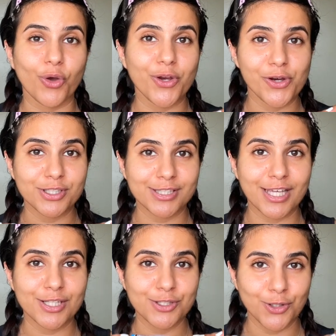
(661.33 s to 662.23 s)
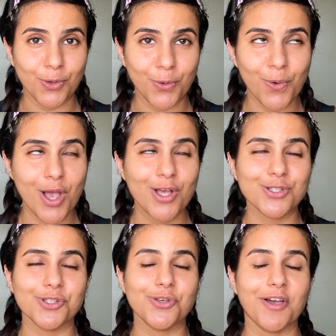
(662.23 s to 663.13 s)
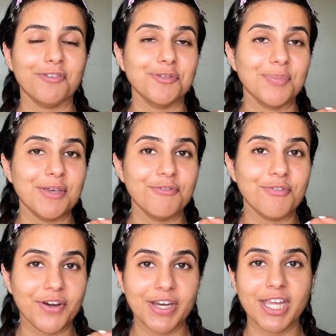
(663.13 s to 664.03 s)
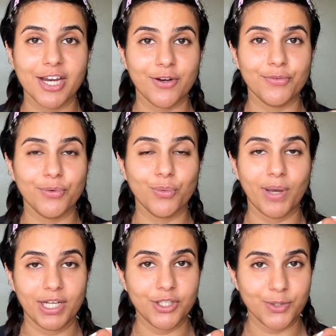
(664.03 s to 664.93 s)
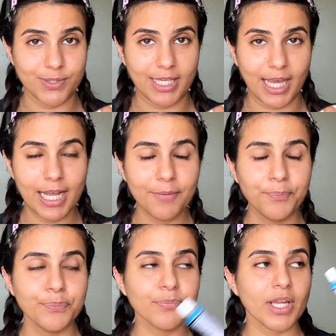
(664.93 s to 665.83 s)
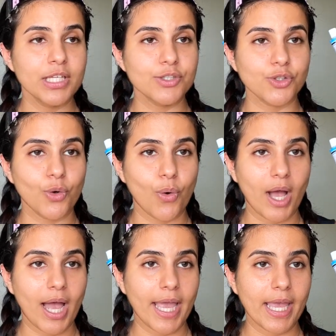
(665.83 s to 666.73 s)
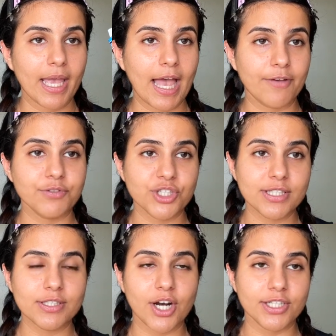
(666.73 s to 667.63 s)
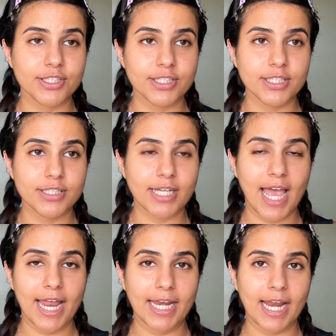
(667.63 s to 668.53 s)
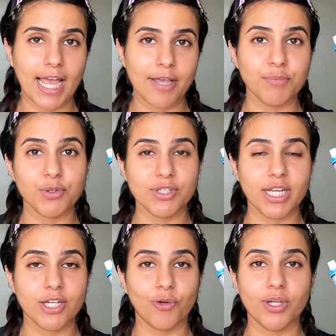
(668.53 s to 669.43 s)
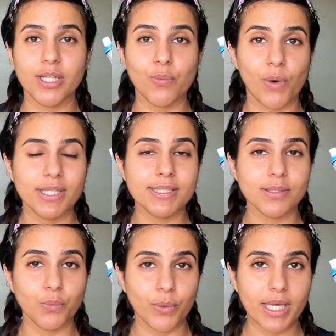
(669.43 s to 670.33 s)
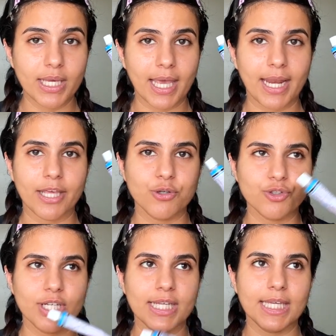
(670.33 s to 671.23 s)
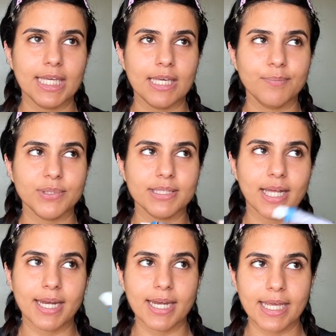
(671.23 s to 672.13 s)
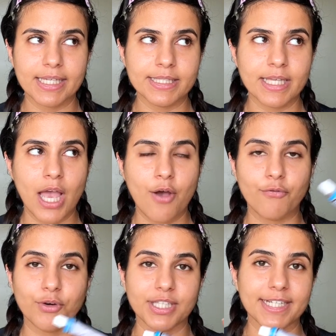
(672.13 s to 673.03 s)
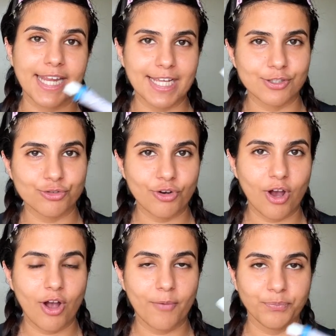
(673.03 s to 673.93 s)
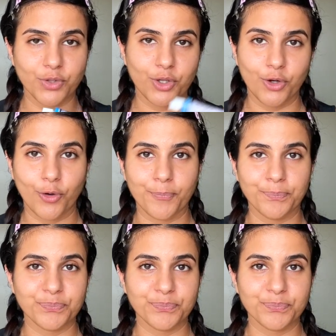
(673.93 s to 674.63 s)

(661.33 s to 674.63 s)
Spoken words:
your skin too. So you have to be very careful while using it. So I have just started it and I am using it only once a week and I usually keep Sundays for that extra, you know,